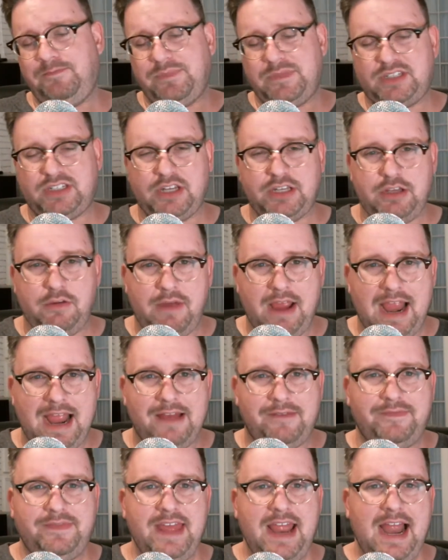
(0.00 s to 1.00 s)
So you
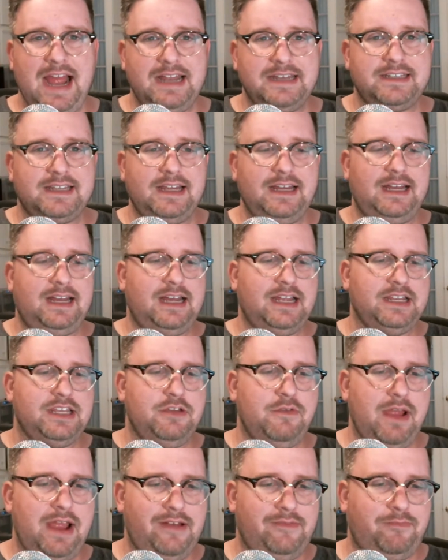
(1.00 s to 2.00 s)
have that.
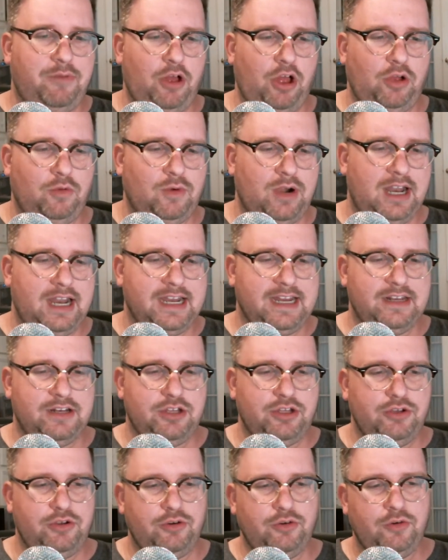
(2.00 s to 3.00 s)
You have Paul Ryan,
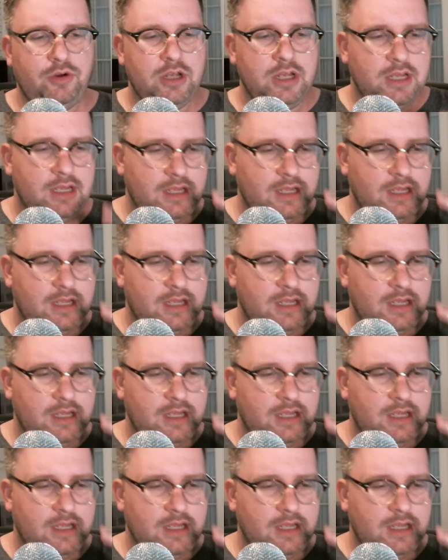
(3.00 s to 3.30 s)
who